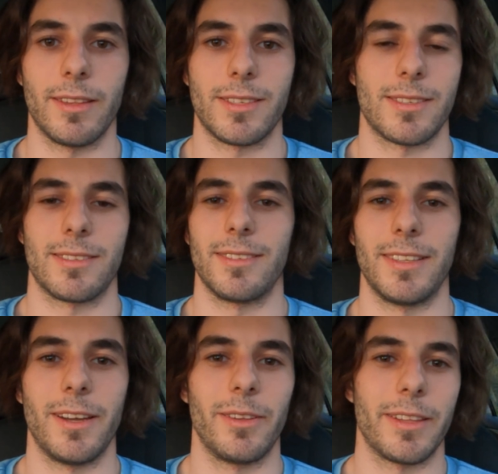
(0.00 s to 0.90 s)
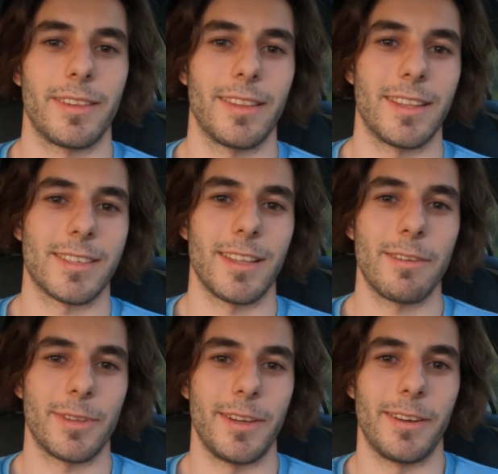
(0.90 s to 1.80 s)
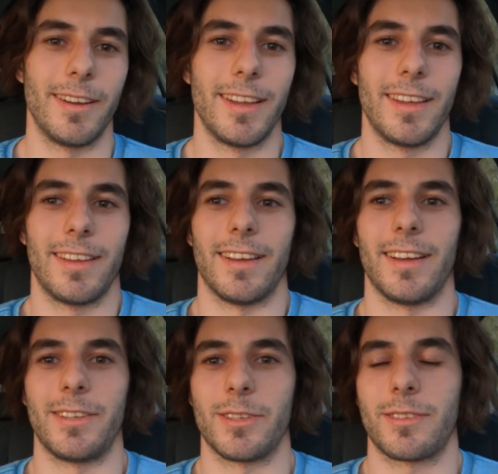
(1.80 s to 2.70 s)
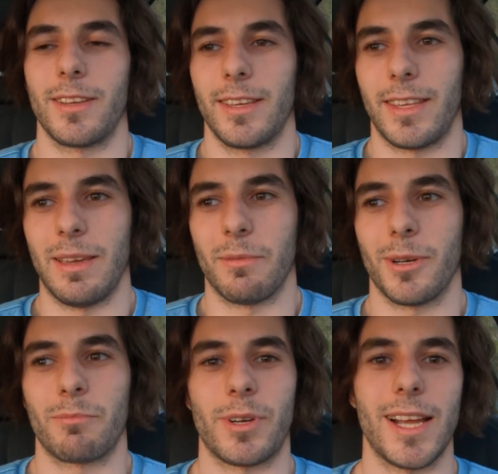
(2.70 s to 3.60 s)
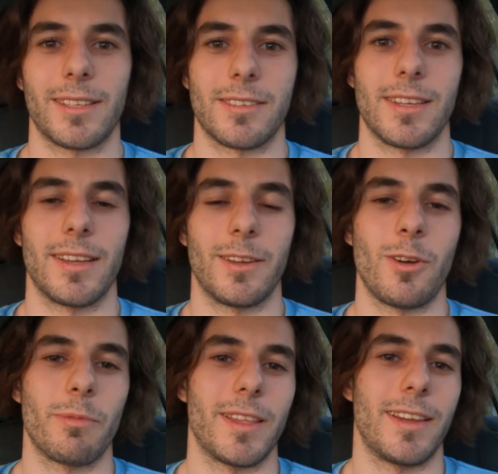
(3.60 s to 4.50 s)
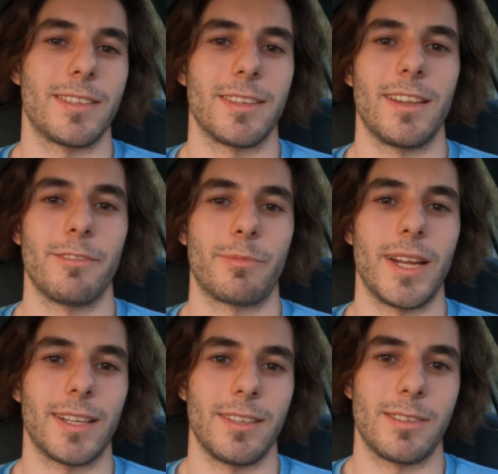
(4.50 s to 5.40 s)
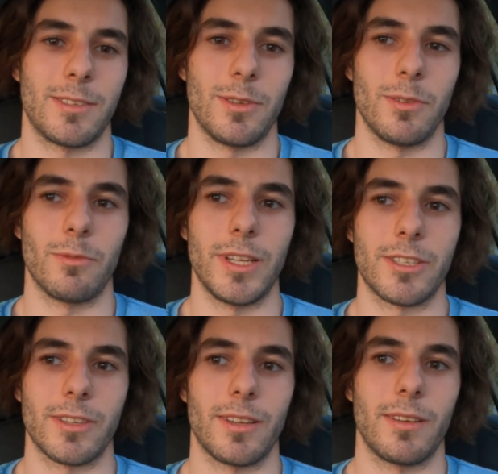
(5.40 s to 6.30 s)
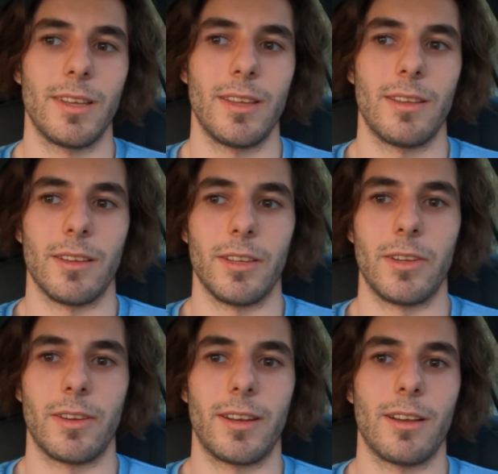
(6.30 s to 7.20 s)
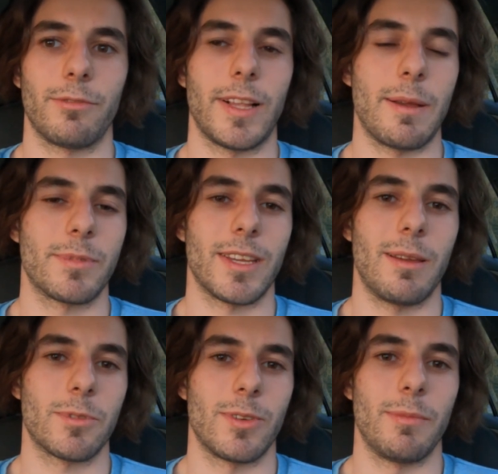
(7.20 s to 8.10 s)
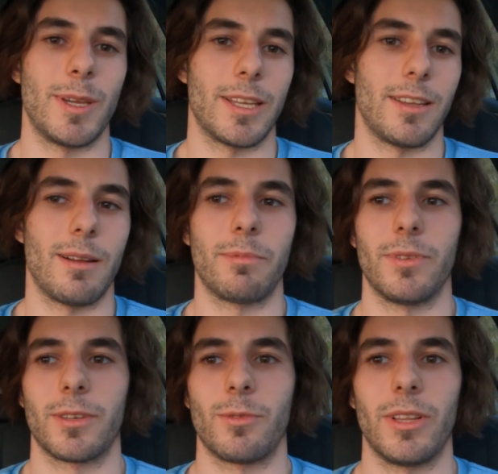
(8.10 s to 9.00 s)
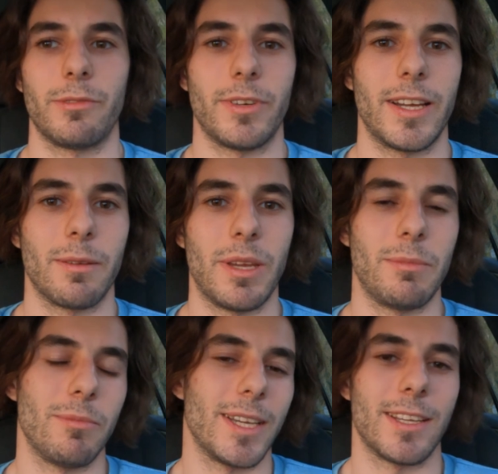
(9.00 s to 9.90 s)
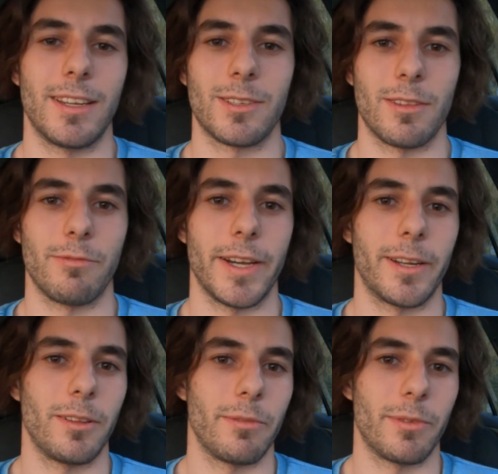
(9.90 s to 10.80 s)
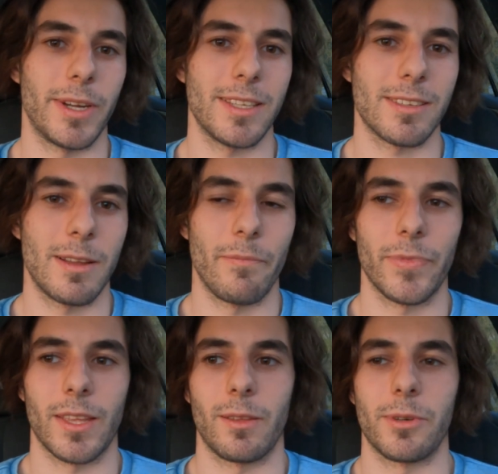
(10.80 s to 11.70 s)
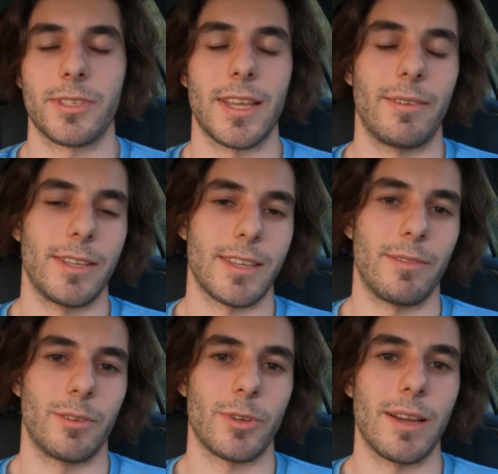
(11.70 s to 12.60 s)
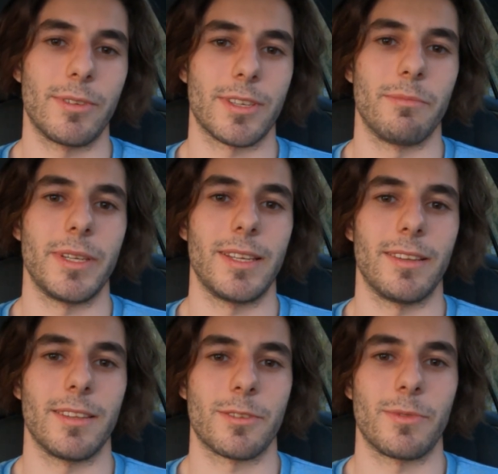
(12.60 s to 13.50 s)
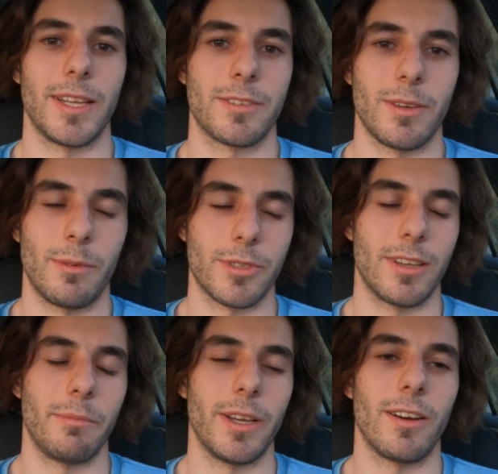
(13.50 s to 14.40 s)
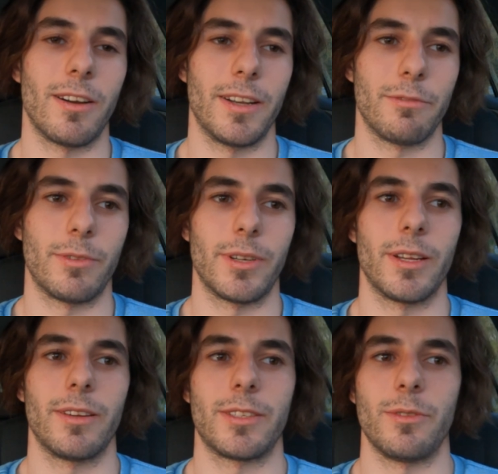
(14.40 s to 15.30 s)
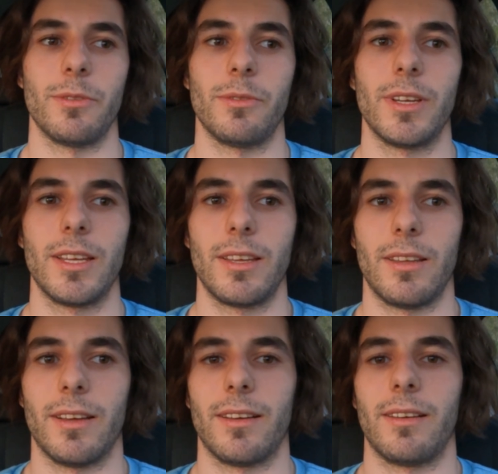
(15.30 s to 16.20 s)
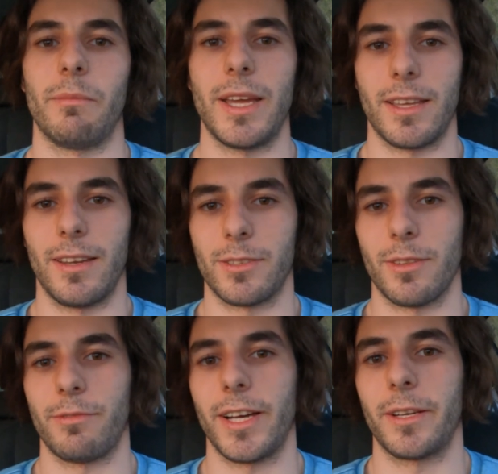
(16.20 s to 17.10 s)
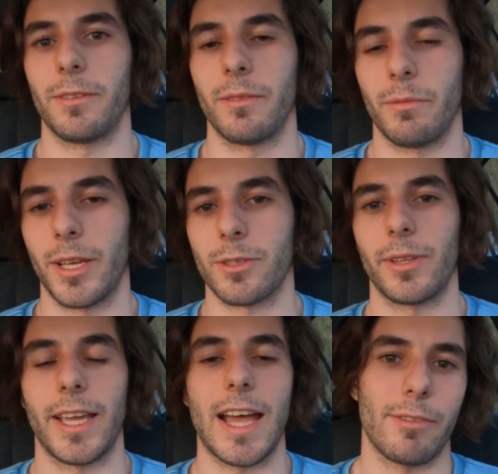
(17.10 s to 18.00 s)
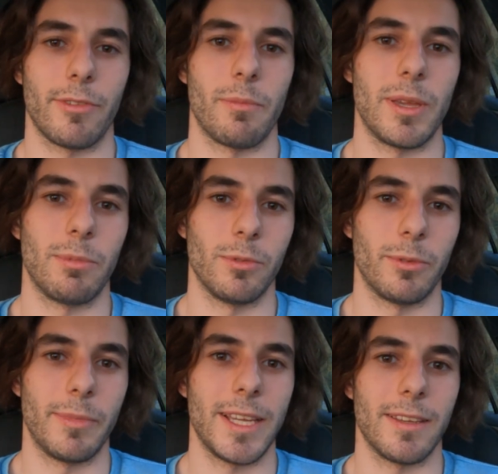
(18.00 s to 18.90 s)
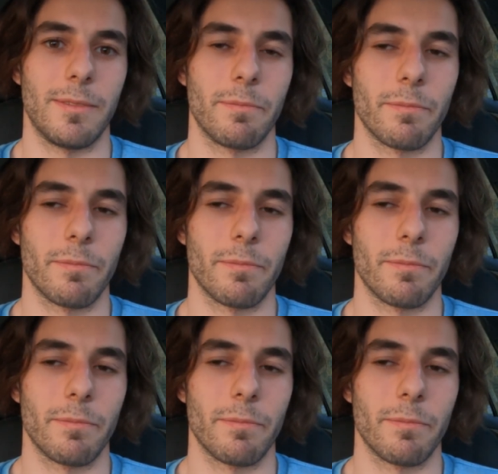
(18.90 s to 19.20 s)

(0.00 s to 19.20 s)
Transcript: That's the only thing that's left here. Just keep on practicing and hope that it's enough practice to reach a good enough lap time so I make it up on qualifying, maybe make it into the final of the race. There were 77 drivers competing this race, so it was going to be hard if we were going to make it into the final, because only half of the people would make it.